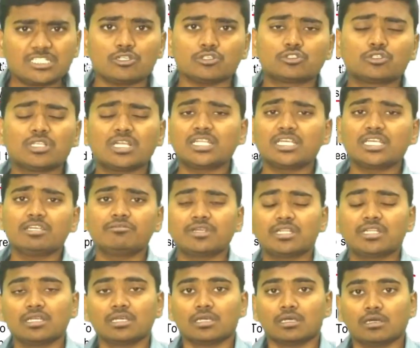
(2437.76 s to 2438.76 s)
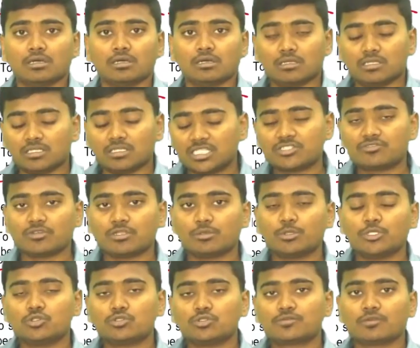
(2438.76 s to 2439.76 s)
so that even this will be
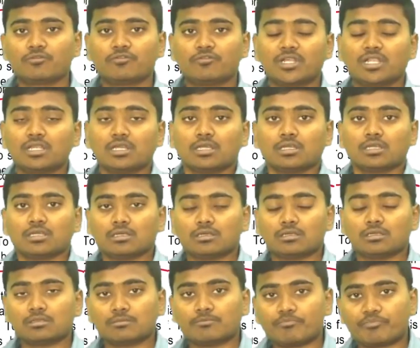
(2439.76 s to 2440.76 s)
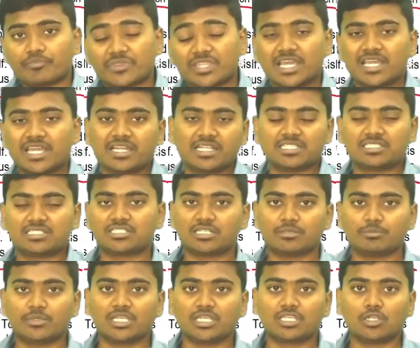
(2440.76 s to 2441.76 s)
useful for their decision
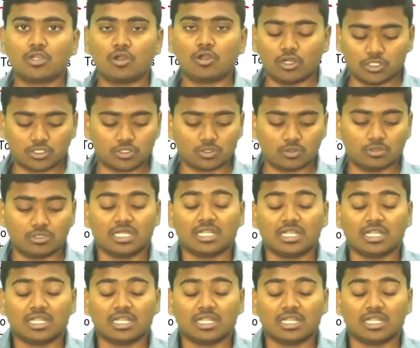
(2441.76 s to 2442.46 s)
making also.